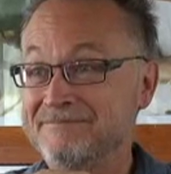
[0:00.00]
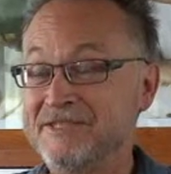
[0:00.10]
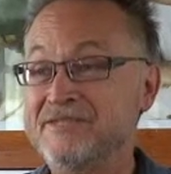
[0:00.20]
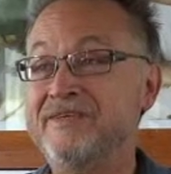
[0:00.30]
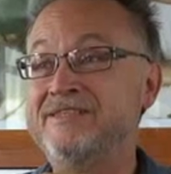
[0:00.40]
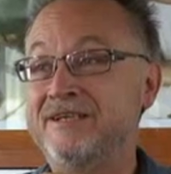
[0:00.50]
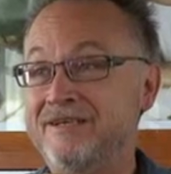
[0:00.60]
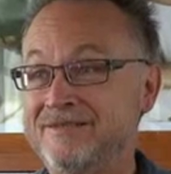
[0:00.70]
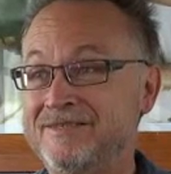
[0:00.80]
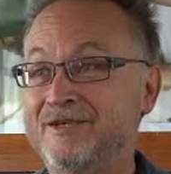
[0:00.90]
in
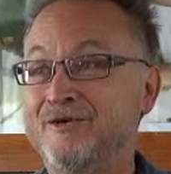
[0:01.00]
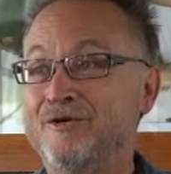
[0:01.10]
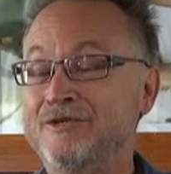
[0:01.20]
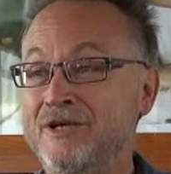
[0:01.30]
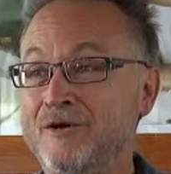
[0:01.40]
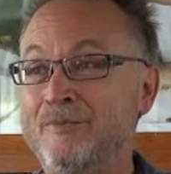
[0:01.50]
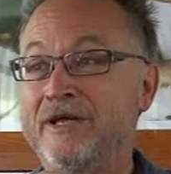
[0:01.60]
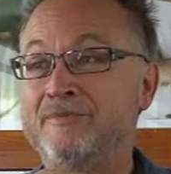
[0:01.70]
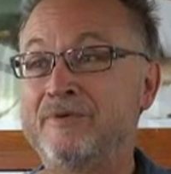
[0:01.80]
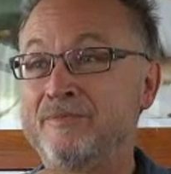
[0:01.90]
Switzerland. They call now
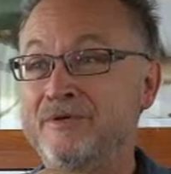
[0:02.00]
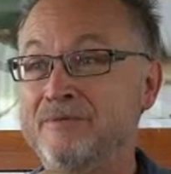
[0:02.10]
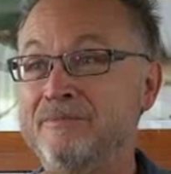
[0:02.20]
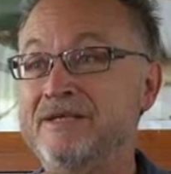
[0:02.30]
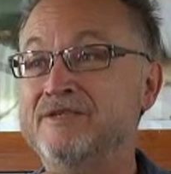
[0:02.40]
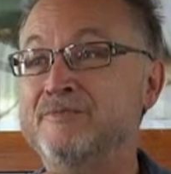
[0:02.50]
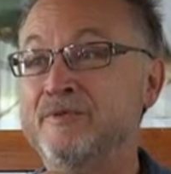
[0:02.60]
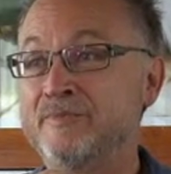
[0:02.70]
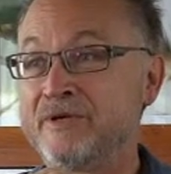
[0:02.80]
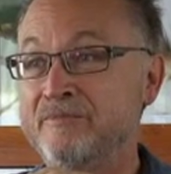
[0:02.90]
black people
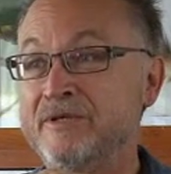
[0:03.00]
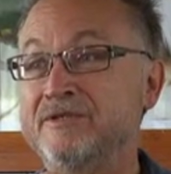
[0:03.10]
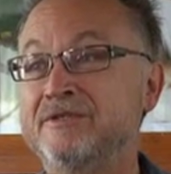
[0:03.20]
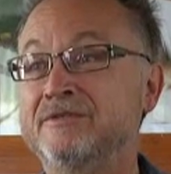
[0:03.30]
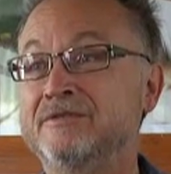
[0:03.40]
maximum pigmented